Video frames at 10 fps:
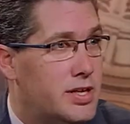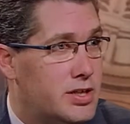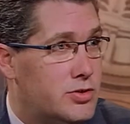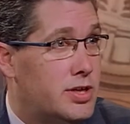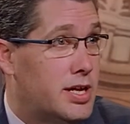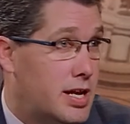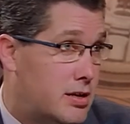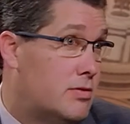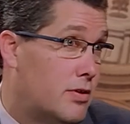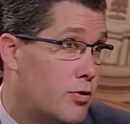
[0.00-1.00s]
district
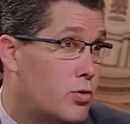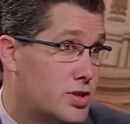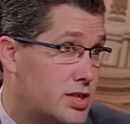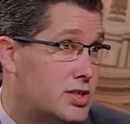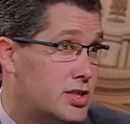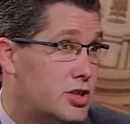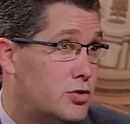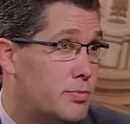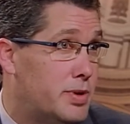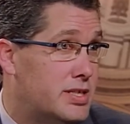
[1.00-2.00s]
and, of course, the
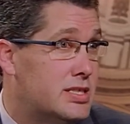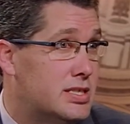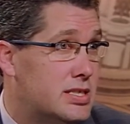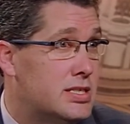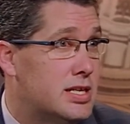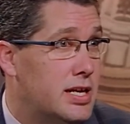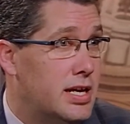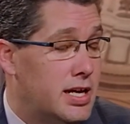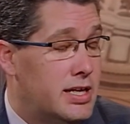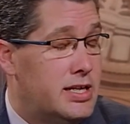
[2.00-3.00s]
constituent businesses
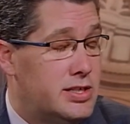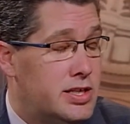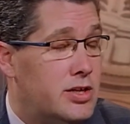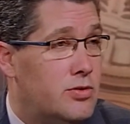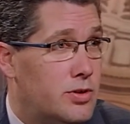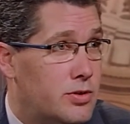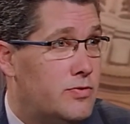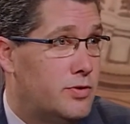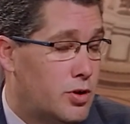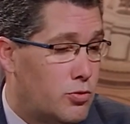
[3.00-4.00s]
and continuing
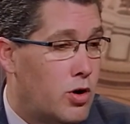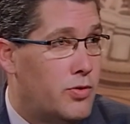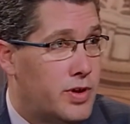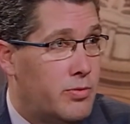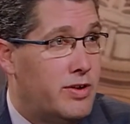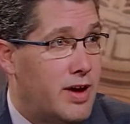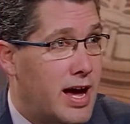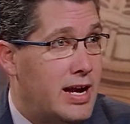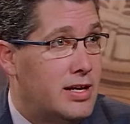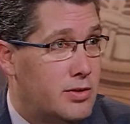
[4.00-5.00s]
the growth that we've
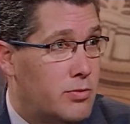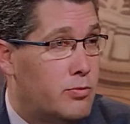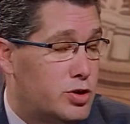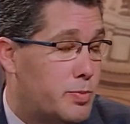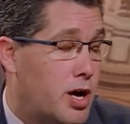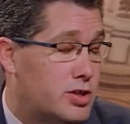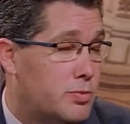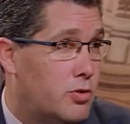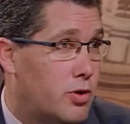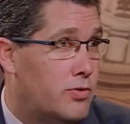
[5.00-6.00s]
had and, and
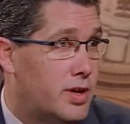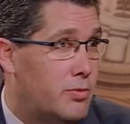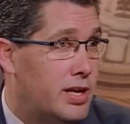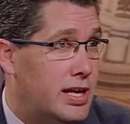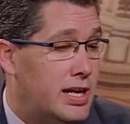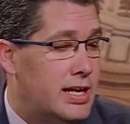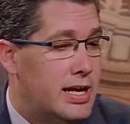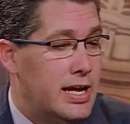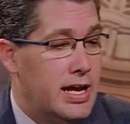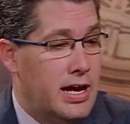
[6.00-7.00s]
responsible growth that we need.
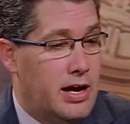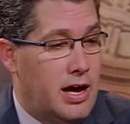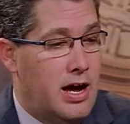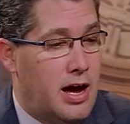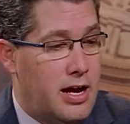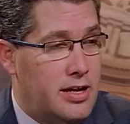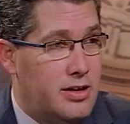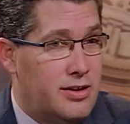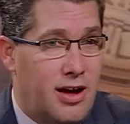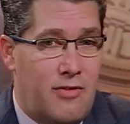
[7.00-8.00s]
Uh, I,
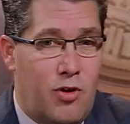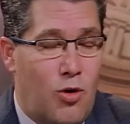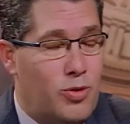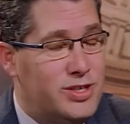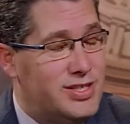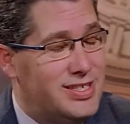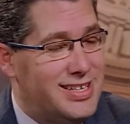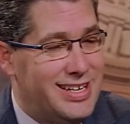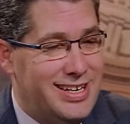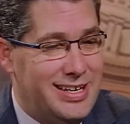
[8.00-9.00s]
I've always
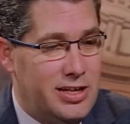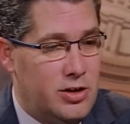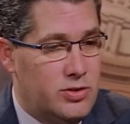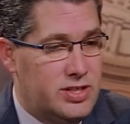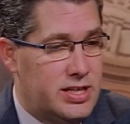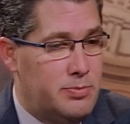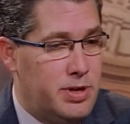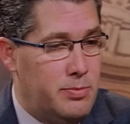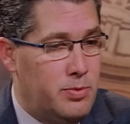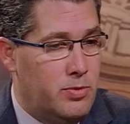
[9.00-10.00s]
you know, said to
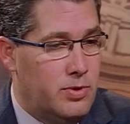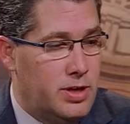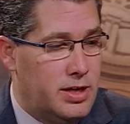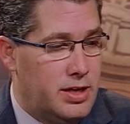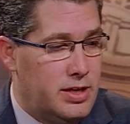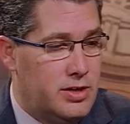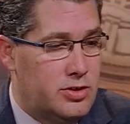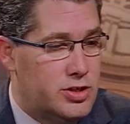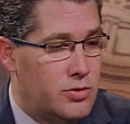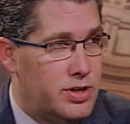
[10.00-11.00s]
people,
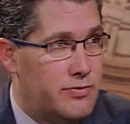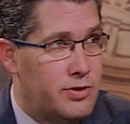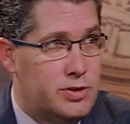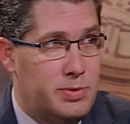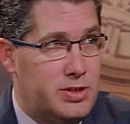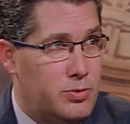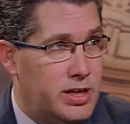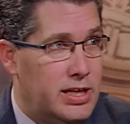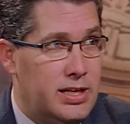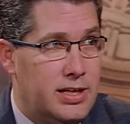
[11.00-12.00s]
there's no difference
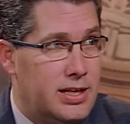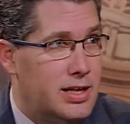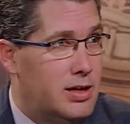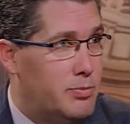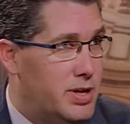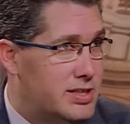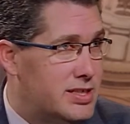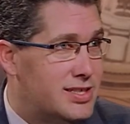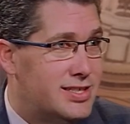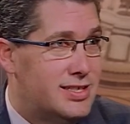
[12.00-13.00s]
between
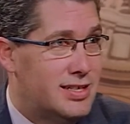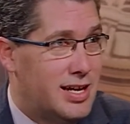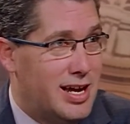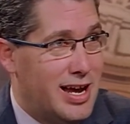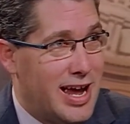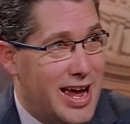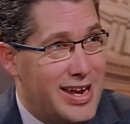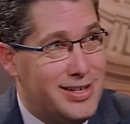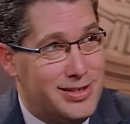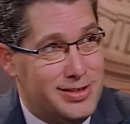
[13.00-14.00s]
business
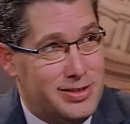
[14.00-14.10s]
and